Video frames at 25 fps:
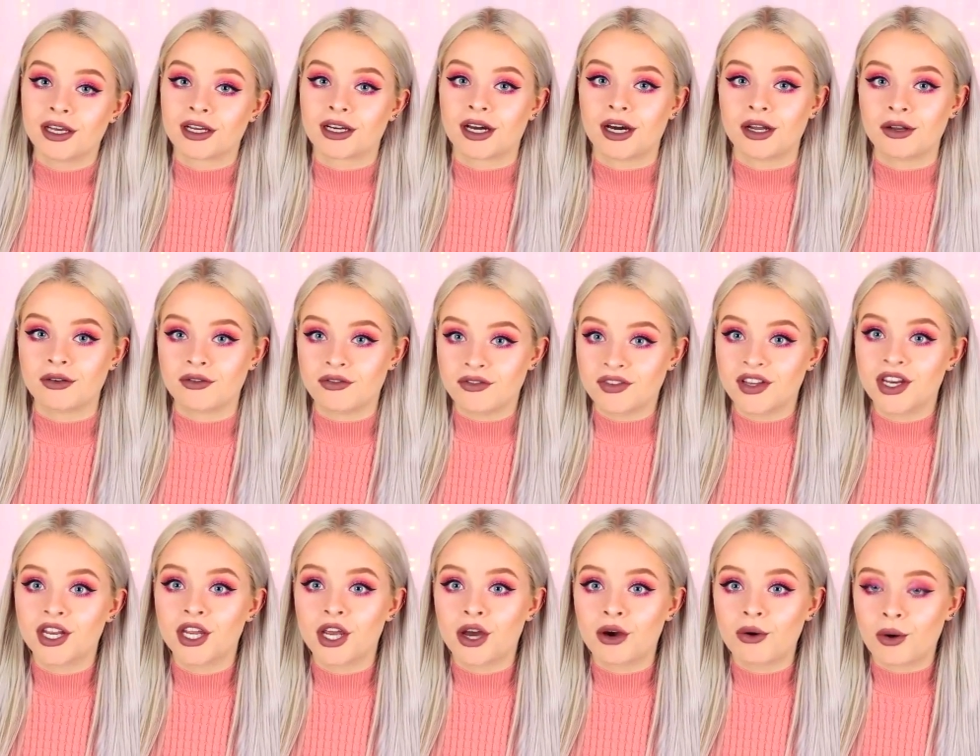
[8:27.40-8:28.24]
kind of
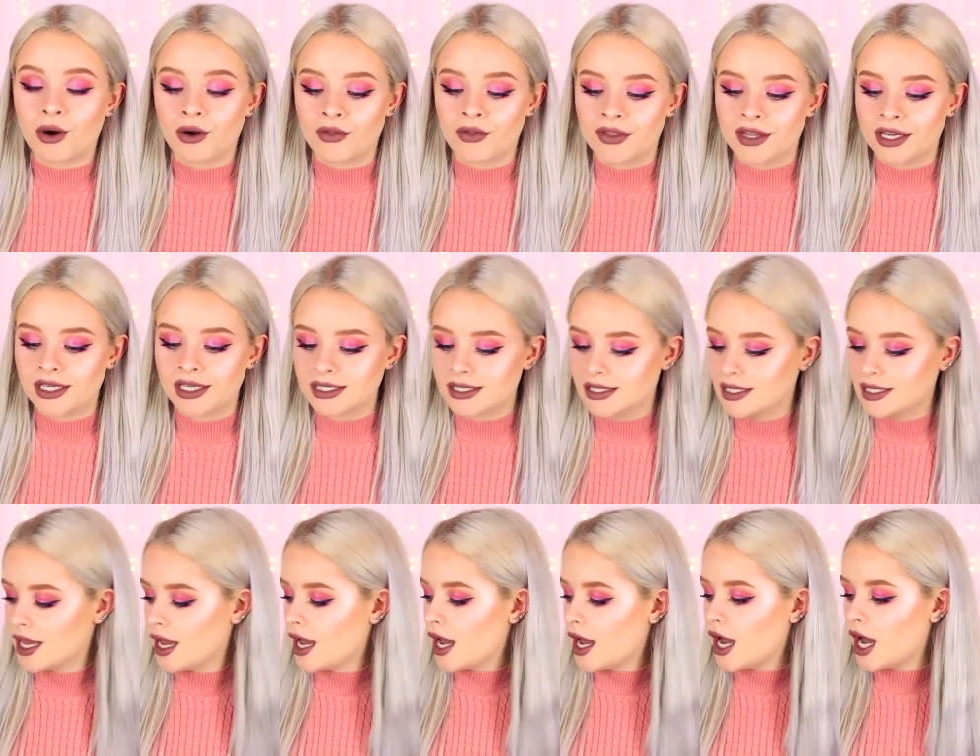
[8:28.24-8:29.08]
video on
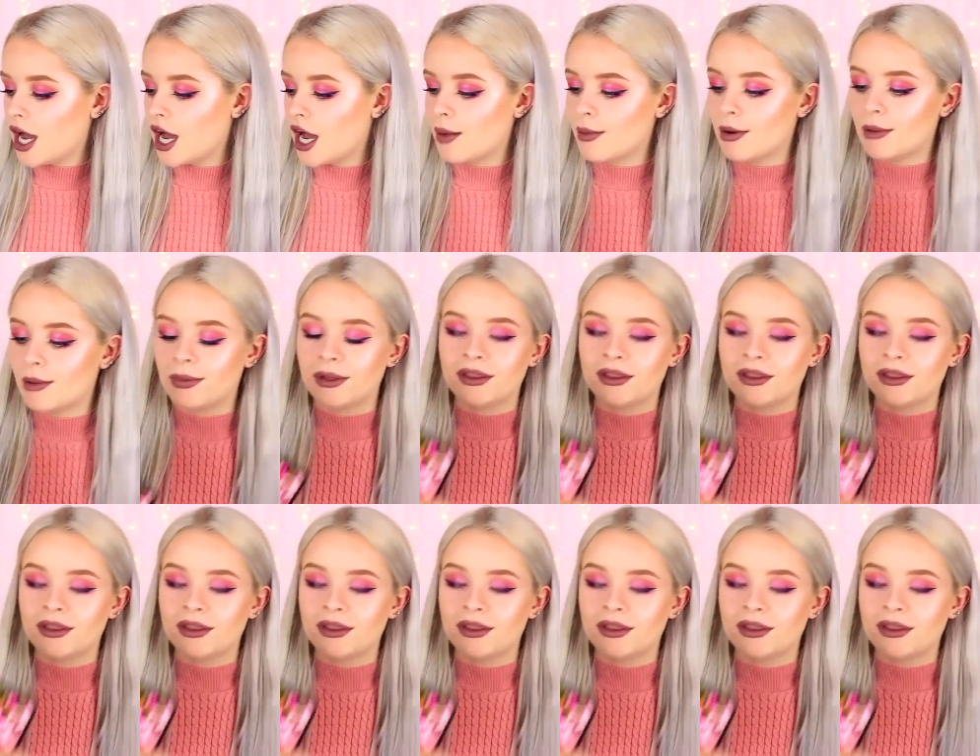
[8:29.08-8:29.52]
this. Um,